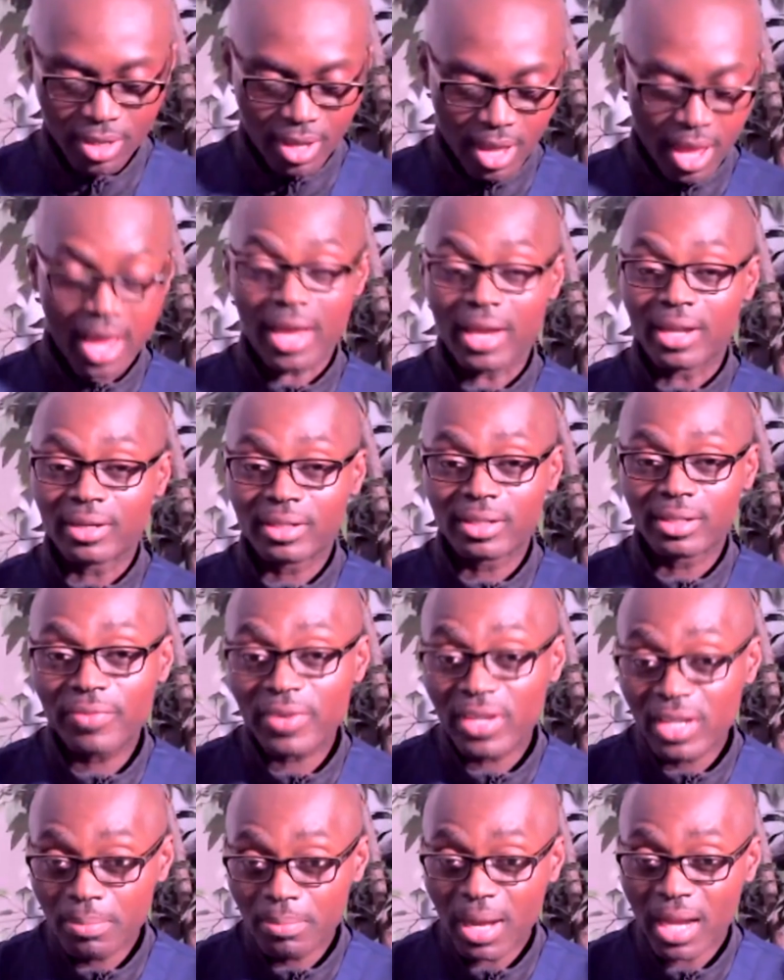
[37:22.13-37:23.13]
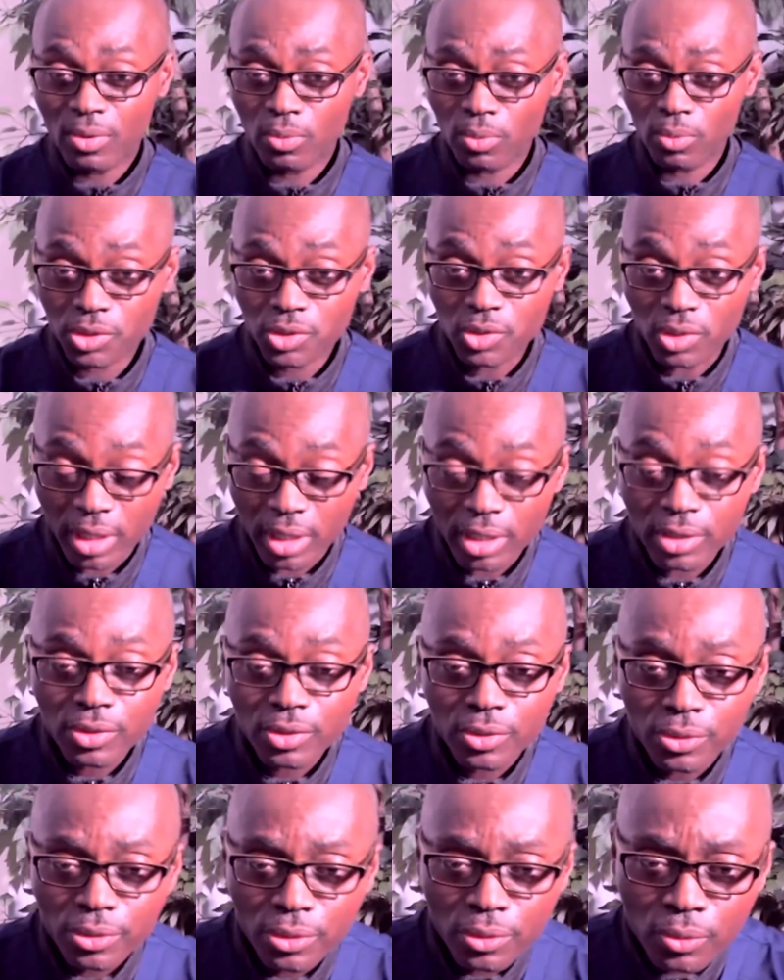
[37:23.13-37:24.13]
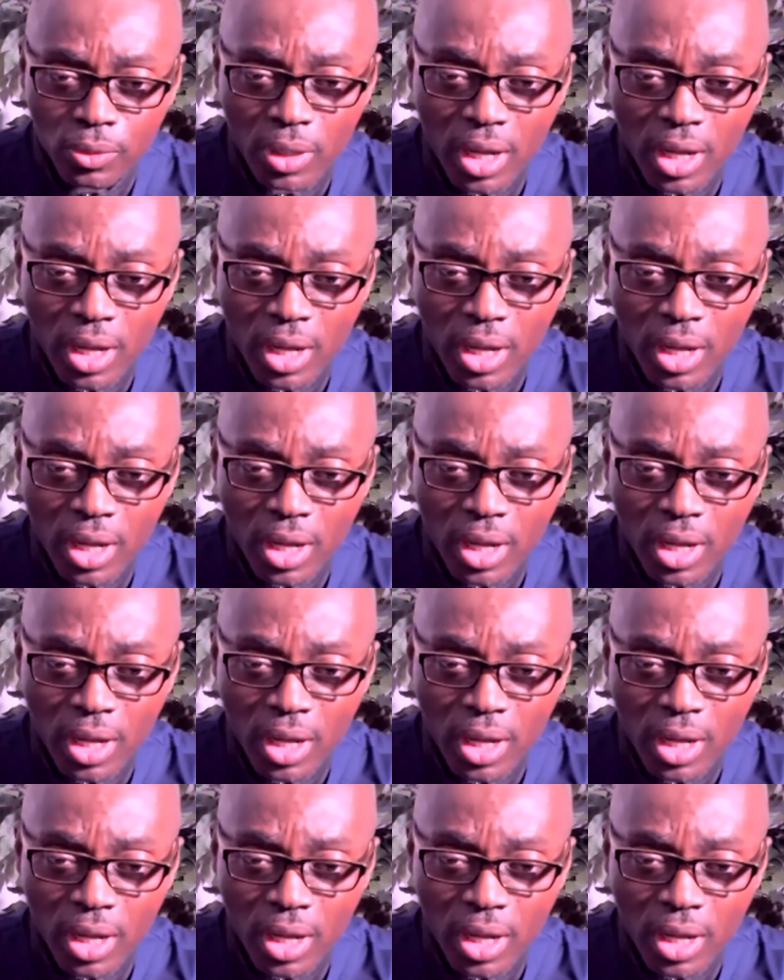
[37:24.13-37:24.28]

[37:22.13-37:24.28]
And if anybody wants to get to you,